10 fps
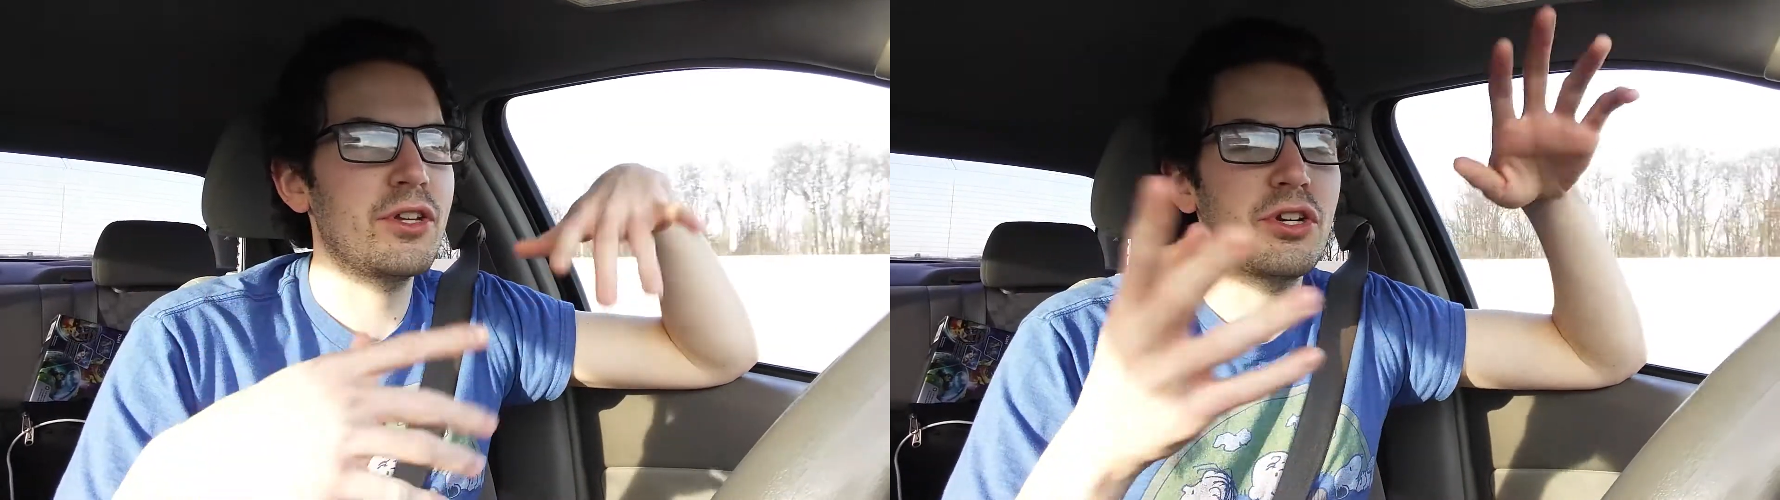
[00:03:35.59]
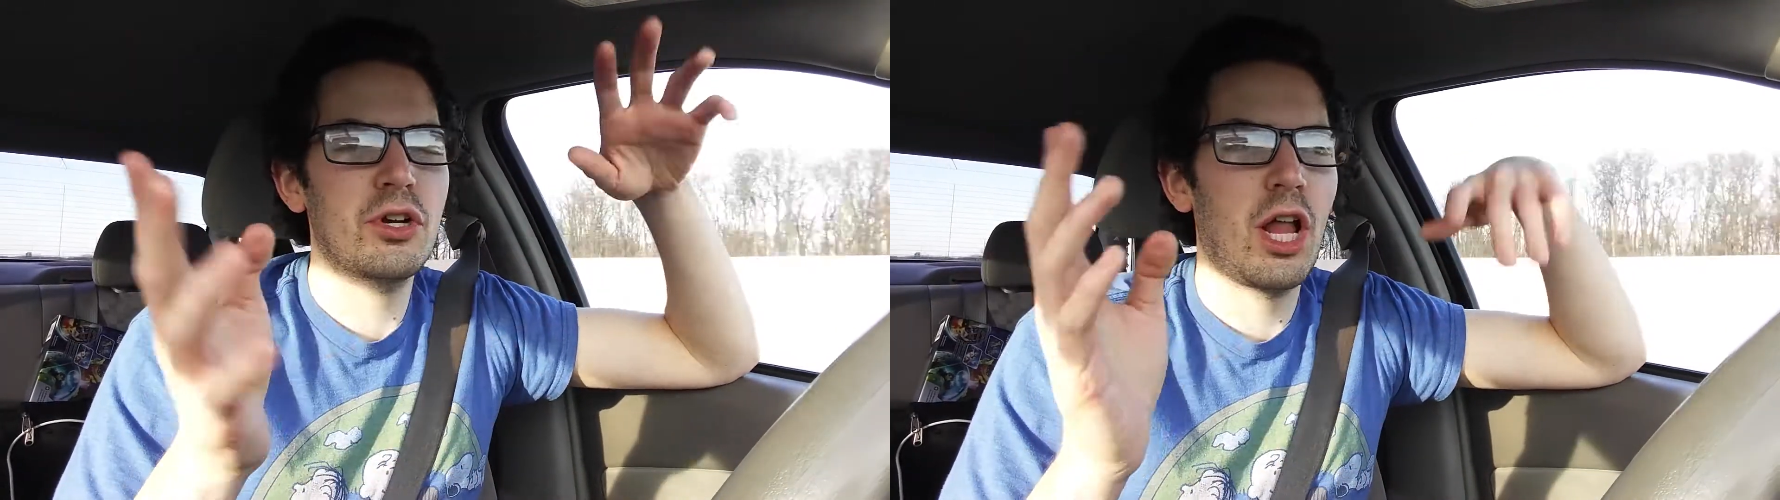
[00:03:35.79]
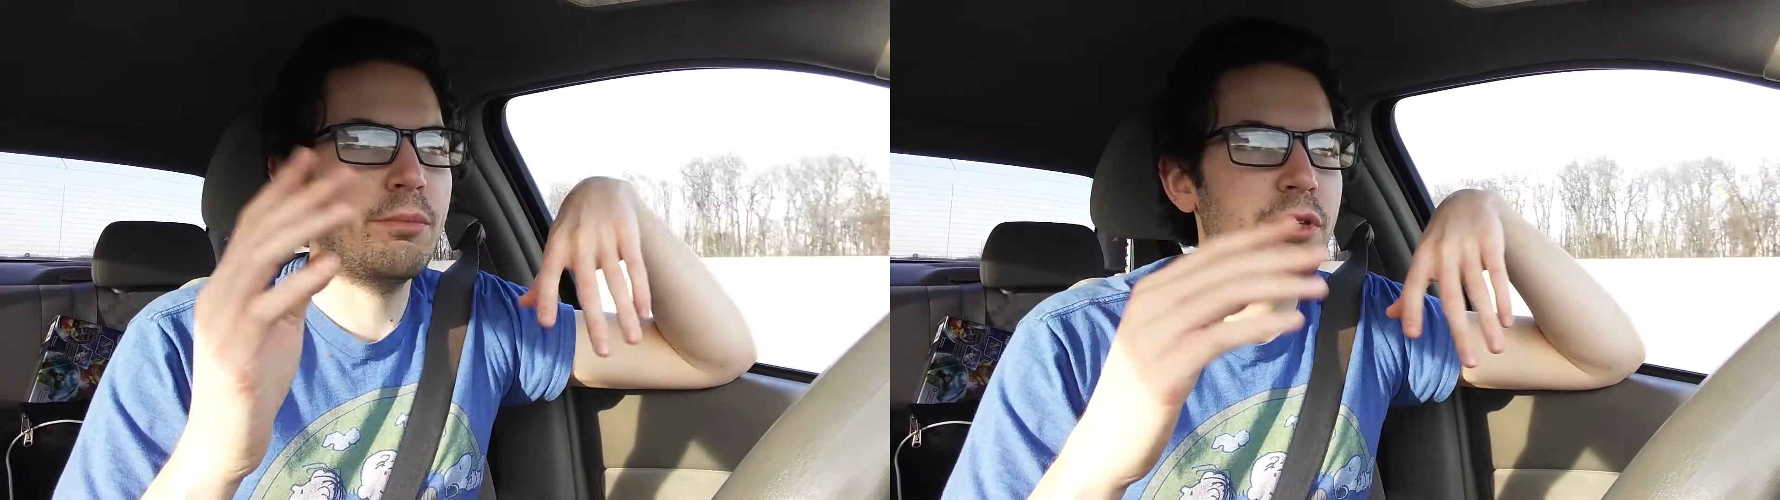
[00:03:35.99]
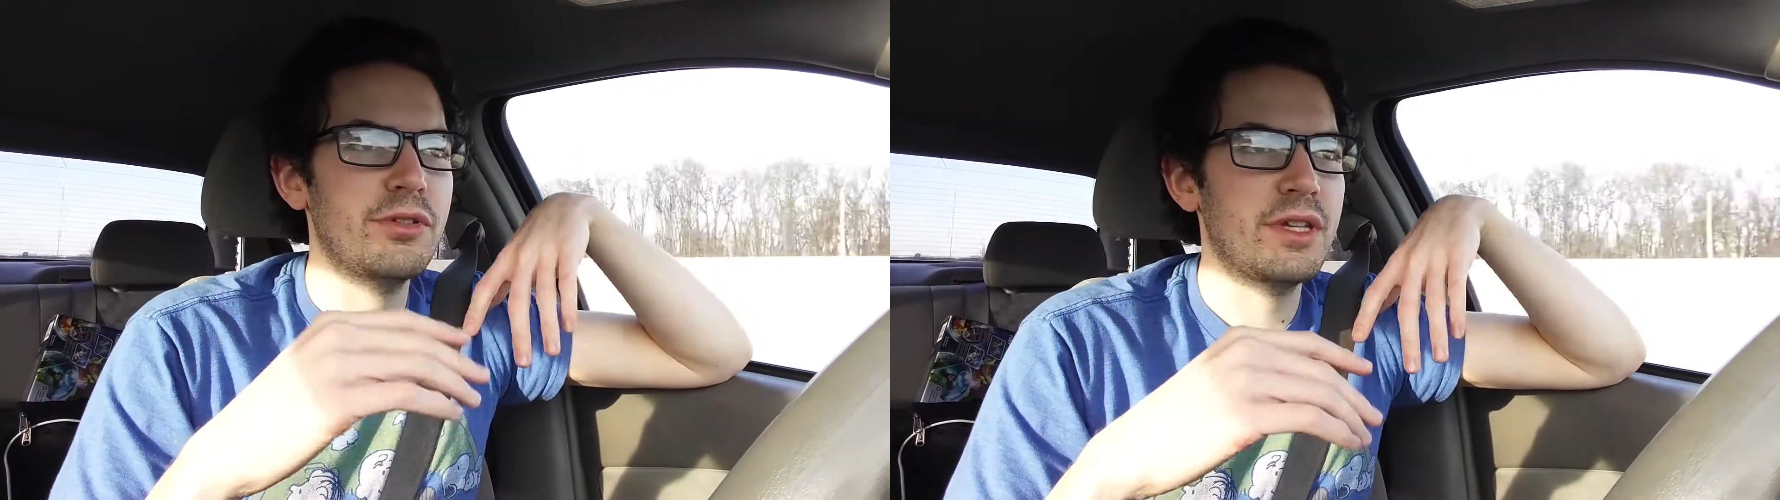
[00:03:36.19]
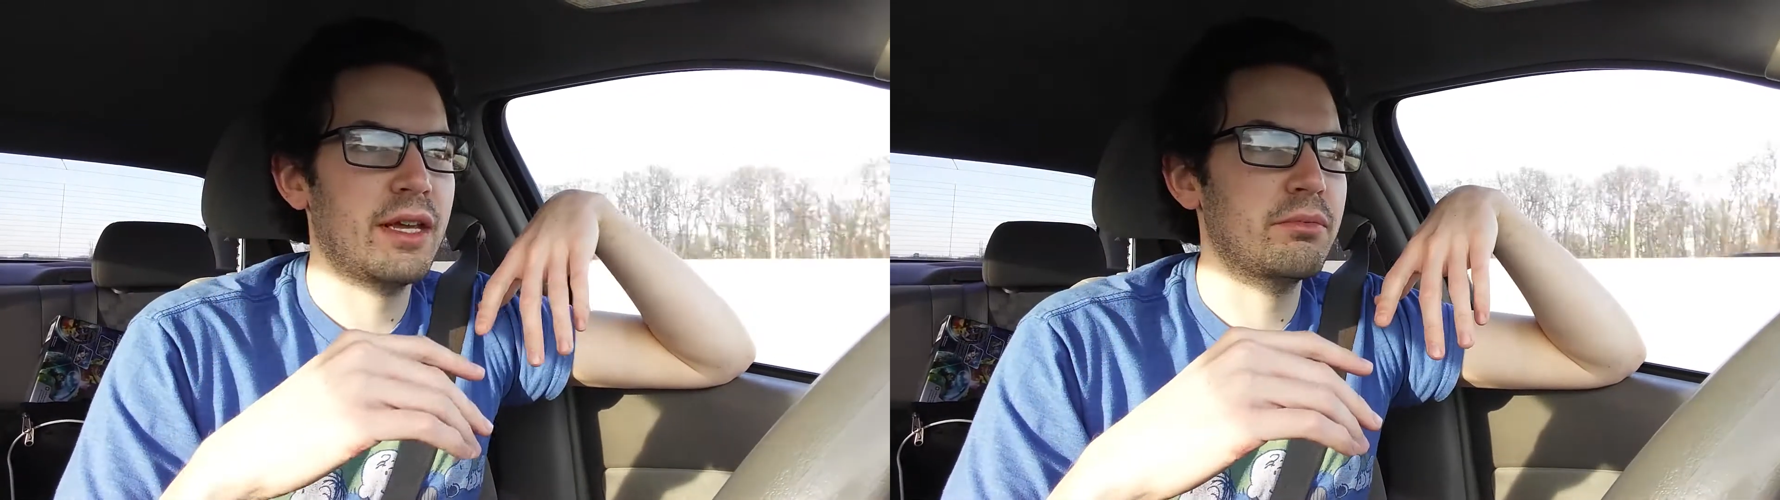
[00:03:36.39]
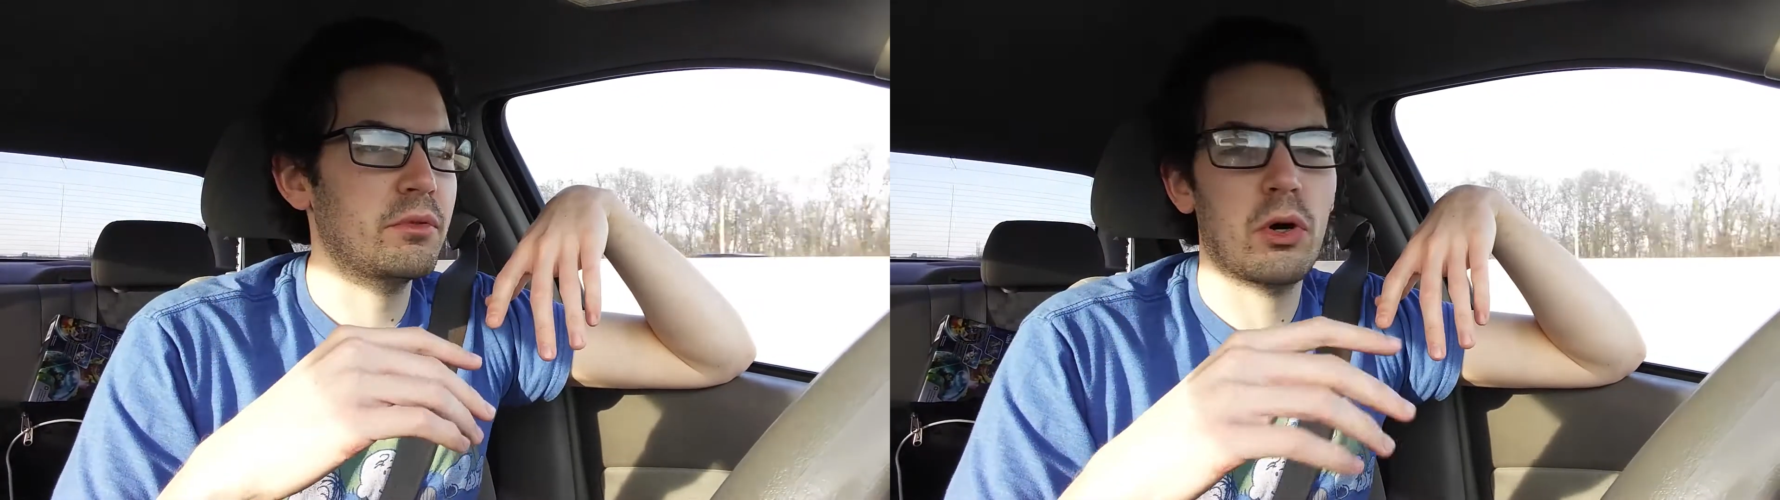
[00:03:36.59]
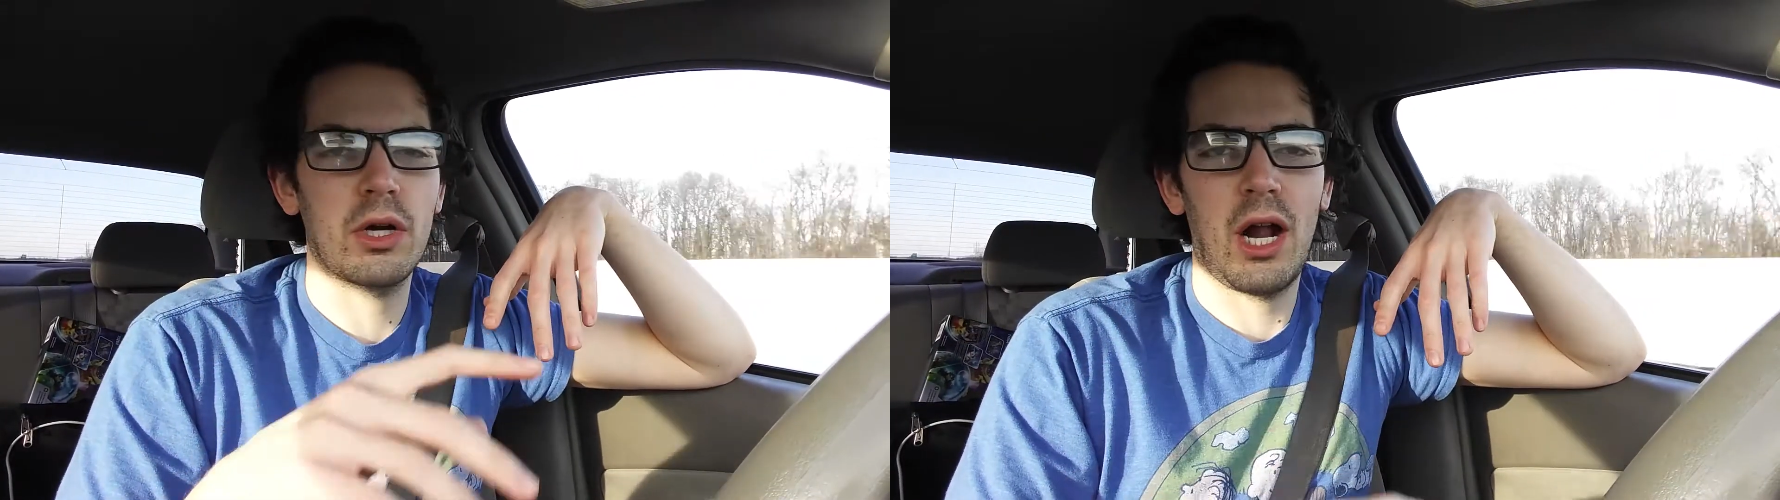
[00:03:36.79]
you turn on music or an